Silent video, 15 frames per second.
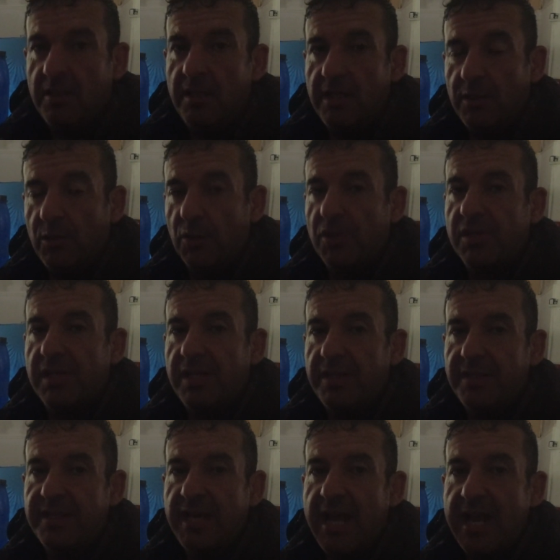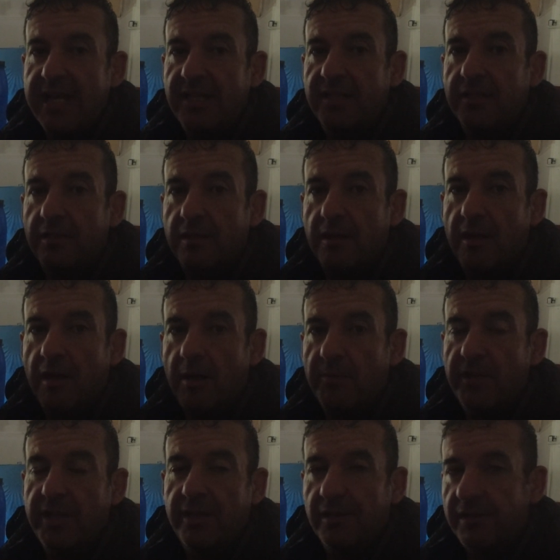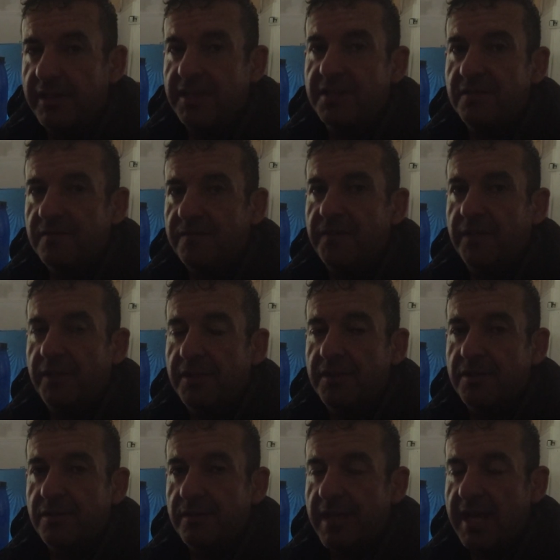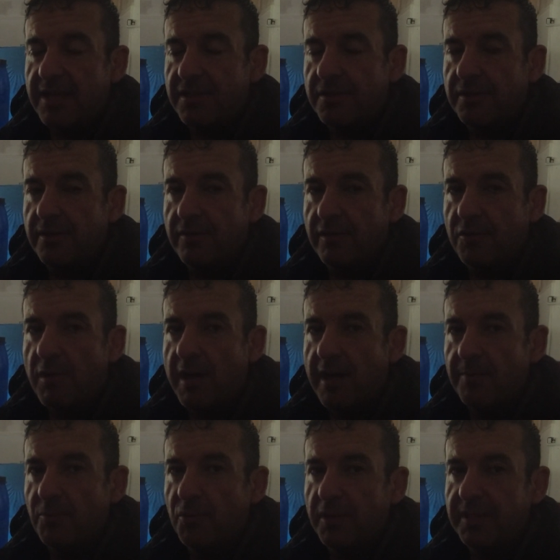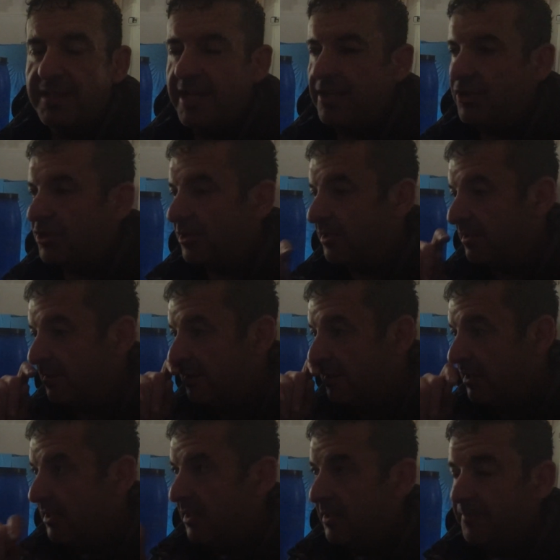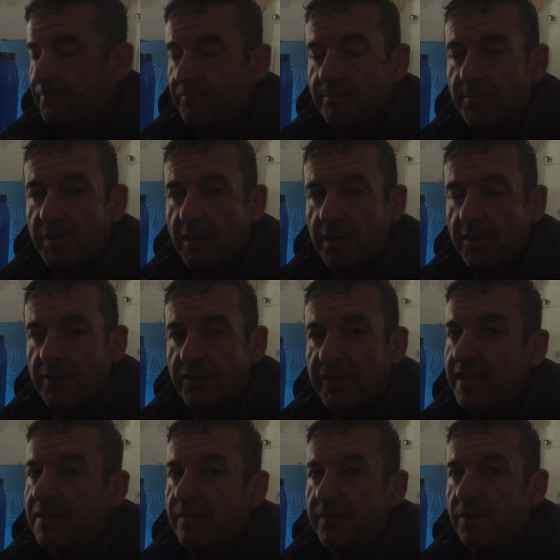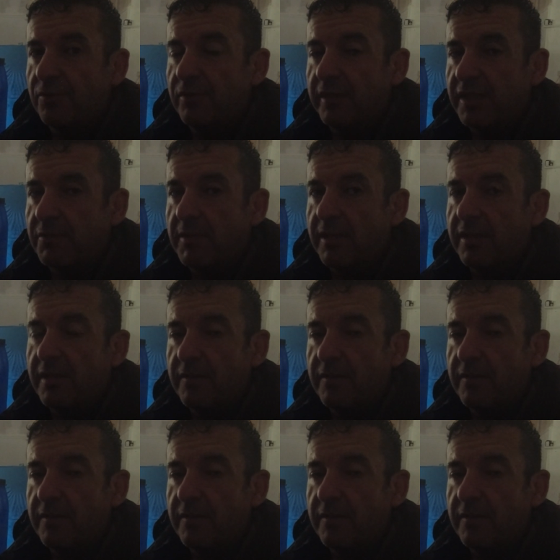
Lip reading: It looks like the tank up the hill isn't filling, so that's going to require more attention, but these fill really quickly.